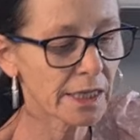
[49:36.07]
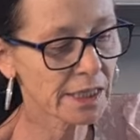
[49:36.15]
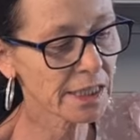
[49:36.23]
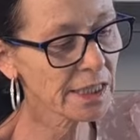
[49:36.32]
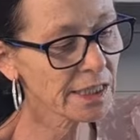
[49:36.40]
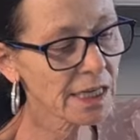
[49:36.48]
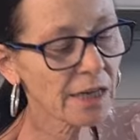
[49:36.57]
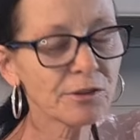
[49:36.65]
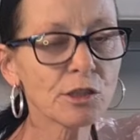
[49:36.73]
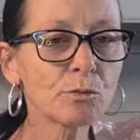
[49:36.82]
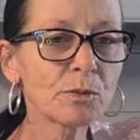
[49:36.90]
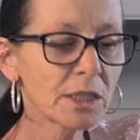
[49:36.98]
You need to
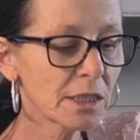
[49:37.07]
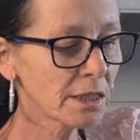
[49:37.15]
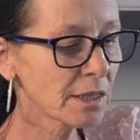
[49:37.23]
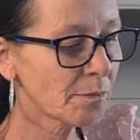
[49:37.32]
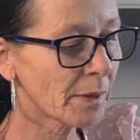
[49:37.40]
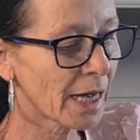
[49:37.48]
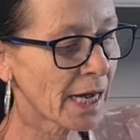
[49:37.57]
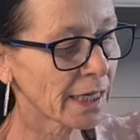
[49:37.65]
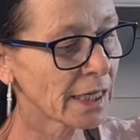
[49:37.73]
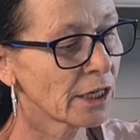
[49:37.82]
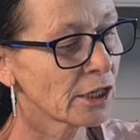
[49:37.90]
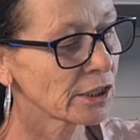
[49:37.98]
have something at the
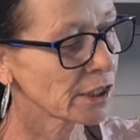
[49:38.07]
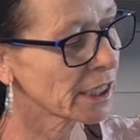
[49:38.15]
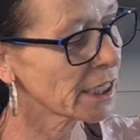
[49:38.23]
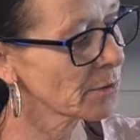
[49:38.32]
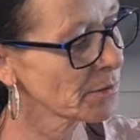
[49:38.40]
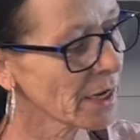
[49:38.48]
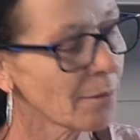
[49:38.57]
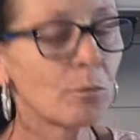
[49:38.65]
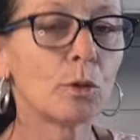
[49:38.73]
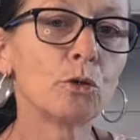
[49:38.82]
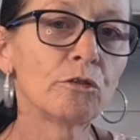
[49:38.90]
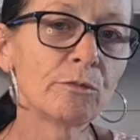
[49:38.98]
back to keep that
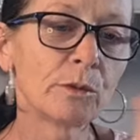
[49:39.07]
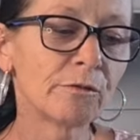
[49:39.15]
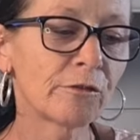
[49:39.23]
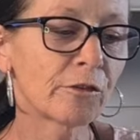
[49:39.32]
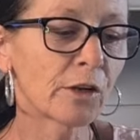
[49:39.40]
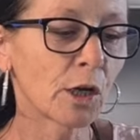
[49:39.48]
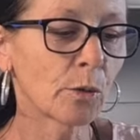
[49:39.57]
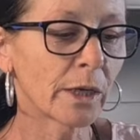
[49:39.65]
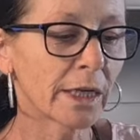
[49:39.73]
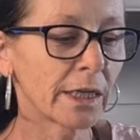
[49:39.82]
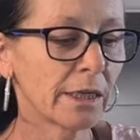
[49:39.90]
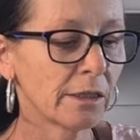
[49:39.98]
movement
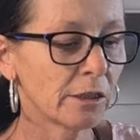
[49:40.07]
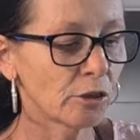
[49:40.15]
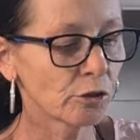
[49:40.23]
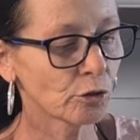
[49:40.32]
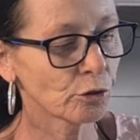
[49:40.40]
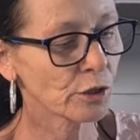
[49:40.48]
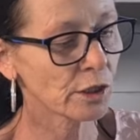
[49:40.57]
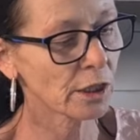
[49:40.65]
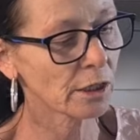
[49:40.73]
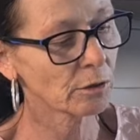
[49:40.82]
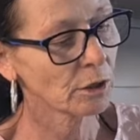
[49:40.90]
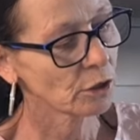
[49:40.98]
flowing and
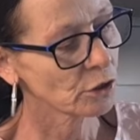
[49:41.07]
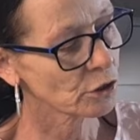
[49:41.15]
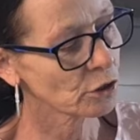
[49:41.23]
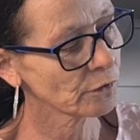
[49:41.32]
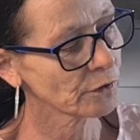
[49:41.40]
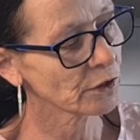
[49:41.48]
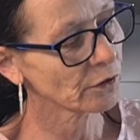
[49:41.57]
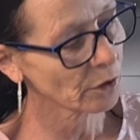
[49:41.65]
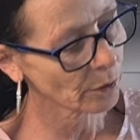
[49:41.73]
also to cover your